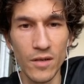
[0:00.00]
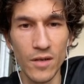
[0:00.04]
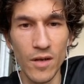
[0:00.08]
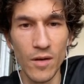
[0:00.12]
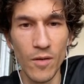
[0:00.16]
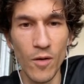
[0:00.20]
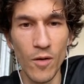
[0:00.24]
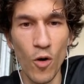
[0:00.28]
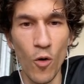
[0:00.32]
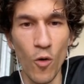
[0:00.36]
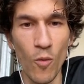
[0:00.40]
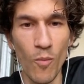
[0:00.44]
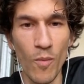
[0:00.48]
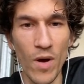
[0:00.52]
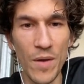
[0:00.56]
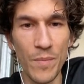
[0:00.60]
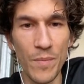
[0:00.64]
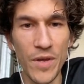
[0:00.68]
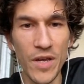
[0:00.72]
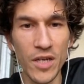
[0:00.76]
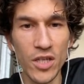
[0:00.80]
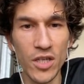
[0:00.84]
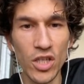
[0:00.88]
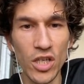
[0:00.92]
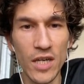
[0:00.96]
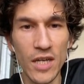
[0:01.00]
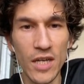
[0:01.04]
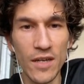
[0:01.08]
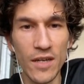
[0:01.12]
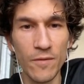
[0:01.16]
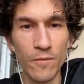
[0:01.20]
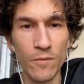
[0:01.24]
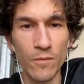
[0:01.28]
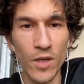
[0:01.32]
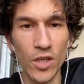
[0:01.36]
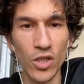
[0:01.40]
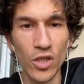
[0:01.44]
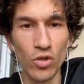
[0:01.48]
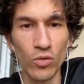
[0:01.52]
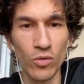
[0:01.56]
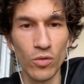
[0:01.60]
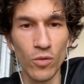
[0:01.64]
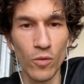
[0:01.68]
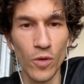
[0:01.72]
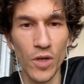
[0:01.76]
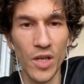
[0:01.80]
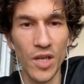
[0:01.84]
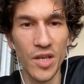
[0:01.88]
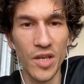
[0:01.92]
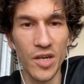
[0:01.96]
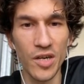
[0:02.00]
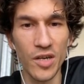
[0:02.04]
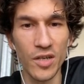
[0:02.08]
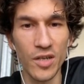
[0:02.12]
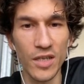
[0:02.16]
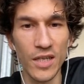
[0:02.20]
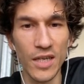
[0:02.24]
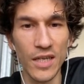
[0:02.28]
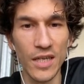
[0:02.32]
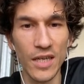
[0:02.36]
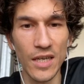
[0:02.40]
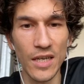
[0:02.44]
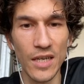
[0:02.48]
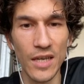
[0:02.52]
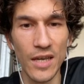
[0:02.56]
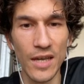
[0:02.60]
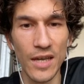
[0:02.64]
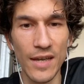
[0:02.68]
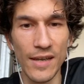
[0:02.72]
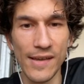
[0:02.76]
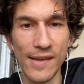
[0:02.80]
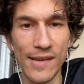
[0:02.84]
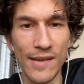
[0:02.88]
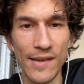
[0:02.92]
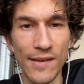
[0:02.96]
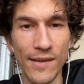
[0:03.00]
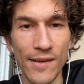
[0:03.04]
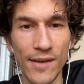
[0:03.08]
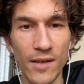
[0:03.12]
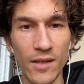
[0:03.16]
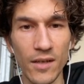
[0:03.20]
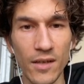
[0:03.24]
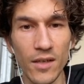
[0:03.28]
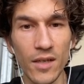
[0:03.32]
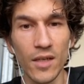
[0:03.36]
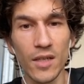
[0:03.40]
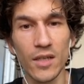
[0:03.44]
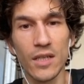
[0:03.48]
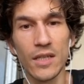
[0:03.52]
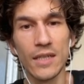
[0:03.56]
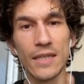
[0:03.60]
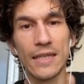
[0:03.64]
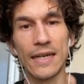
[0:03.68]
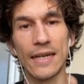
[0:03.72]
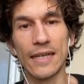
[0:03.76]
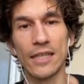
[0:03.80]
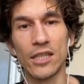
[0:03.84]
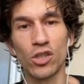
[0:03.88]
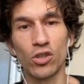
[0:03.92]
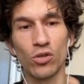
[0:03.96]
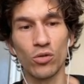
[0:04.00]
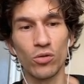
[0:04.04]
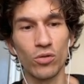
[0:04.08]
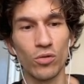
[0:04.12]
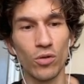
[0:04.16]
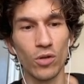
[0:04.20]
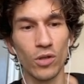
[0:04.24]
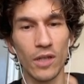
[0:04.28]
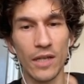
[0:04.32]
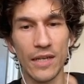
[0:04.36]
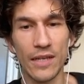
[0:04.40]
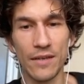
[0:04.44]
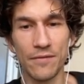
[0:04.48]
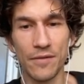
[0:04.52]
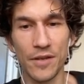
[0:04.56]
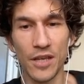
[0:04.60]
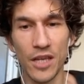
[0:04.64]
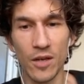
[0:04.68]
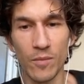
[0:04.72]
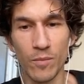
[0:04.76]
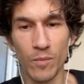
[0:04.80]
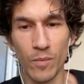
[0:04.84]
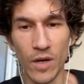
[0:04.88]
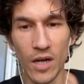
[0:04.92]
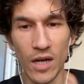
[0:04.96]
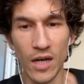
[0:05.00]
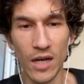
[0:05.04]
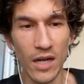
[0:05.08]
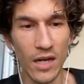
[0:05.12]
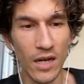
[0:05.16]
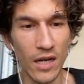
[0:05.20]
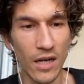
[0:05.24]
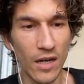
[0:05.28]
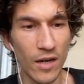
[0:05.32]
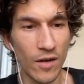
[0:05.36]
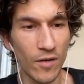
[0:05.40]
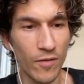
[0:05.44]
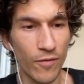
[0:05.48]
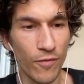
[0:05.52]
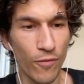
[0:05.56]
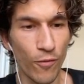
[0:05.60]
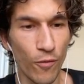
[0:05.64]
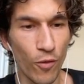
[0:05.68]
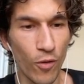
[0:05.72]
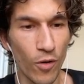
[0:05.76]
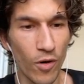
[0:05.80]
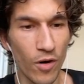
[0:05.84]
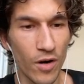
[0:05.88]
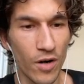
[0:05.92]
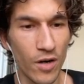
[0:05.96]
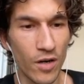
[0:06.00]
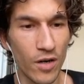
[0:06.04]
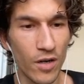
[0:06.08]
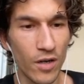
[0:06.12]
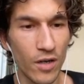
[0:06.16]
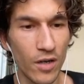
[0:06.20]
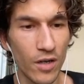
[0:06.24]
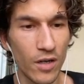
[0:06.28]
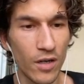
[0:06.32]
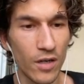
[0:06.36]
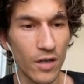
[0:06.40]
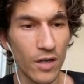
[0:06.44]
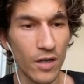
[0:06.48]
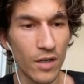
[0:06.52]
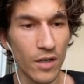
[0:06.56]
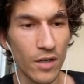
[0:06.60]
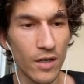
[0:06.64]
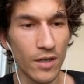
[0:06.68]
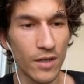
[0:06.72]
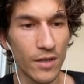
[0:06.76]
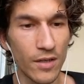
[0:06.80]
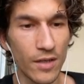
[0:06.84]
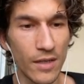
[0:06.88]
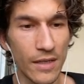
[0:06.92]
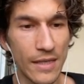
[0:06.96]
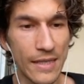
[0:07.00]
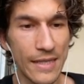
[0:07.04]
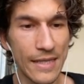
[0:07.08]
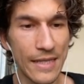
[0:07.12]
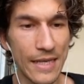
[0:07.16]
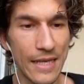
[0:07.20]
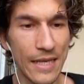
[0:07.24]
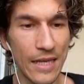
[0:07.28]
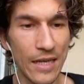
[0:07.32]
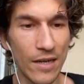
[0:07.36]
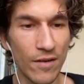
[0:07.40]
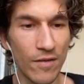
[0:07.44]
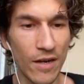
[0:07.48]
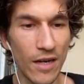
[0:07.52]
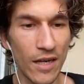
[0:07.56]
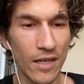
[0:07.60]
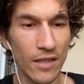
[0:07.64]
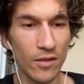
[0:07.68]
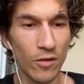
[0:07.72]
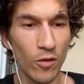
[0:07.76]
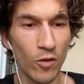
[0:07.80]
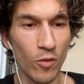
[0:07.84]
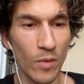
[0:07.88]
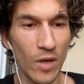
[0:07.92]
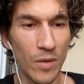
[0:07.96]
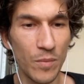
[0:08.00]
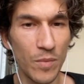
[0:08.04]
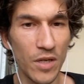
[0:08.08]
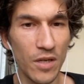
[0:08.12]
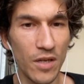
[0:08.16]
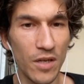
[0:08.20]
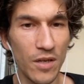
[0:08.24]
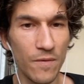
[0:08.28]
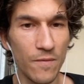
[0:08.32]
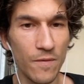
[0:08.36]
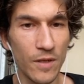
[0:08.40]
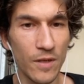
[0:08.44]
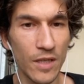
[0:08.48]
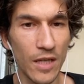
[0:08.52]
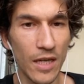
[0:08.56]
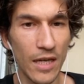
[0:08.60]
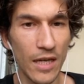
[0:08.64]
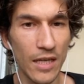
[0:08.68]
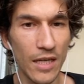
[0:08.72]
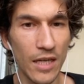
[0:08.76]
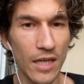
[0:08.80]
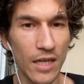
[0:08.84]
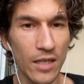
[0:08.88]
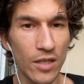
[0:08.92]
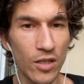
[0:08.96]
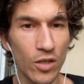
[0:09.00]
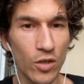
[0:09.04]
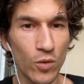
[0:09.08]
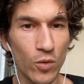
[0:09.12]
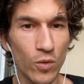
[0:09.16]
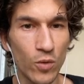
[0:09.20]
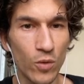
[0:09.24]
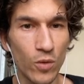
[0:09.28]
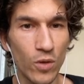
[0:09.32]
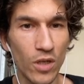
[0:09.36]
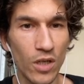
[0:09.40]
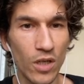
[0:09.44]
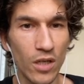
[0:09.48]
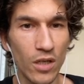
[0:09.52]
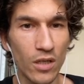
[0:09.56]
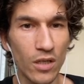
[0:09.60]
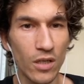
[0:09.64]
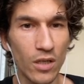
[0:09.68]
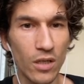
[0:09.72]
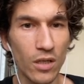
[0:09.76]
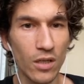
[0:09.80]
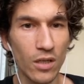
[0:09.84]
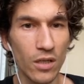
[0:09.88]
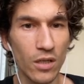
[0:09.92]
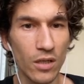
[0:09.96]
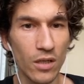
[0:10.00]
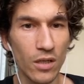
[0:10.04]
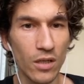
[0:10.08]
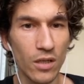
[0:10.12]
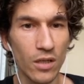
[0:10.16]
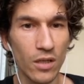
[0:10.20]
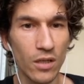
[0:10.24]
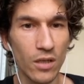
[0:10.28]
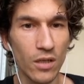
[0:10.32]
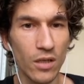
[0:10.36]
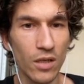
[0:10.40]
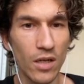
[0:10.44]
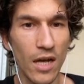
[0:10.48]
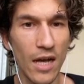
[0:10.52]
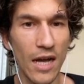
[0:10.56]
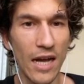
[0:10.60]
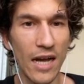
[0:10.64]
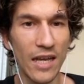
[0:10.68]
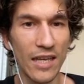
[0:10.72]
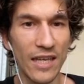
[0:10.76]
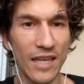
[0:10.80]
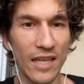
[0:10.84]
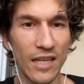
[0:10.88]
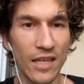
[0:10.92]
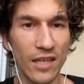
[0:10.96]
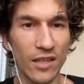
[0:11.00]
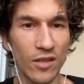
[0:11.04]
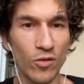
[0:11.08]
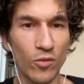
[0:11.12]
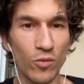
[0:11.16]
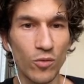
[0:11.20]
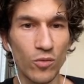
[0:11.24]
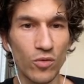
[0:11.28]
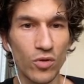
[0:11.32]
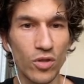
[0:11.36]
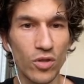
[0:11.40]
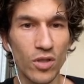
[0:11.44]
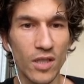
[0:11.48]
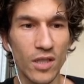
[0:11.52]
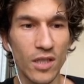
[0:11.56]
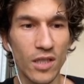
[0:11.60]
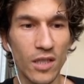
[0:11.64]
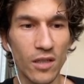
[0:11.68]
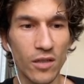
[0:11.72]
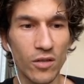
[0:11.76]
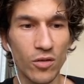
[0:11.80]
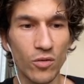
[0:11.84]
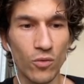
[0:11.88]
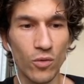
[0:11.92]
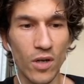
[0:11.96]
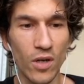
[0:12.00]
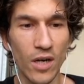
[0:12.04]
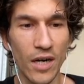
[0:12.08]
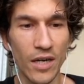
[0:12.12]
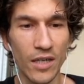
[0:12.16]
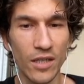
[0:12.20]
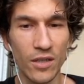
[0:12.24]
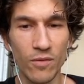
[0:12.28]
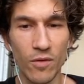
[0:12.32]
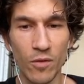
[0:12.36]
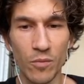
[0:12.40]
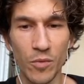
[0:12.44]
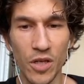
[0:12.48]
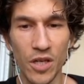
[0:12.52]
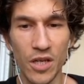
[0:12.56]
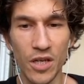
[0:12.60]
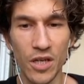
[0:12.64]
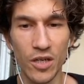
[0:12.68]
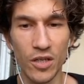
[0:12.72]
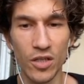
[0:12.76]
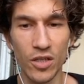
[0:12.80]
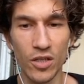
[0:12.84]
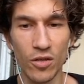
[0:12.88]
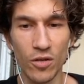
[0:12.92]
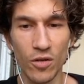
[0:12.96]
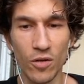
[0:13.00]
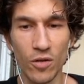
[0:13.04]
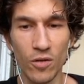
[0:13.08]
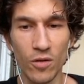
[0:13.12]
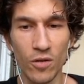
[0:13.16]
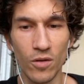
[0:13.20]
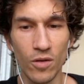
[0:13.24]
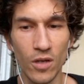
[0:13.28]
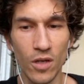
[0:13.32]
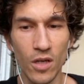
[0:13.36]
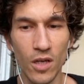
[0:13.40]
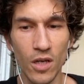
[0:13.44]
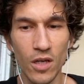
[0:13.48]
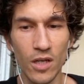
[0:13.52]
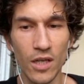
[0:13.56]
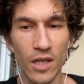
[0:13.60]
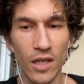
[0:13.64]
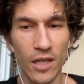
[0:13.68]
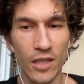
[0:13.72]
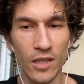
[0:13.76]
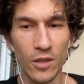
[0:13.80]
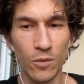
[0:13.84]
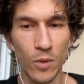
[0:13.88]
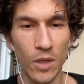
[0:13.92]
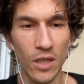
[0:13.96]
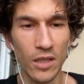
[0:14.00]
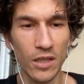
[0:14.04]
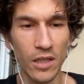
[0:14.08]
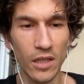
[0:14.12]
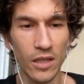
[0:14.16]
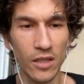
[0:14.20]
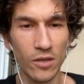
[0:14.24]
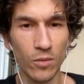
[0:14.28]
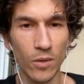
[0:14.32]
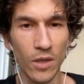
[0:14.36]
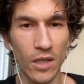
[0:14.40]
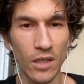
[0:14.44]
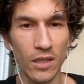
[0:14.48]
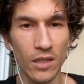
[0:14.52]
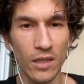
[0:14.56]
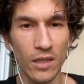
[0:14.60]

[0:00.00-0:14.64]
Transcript: Oh, maybe actually I, I should go here. Yeah, yeah, yeah, yeah, yeah. I should not leave him uh, for the thing, right? Oh, maybe even I can do it Ah, he can do steal two cards from here, so... Yeah, let's wait, let's wait.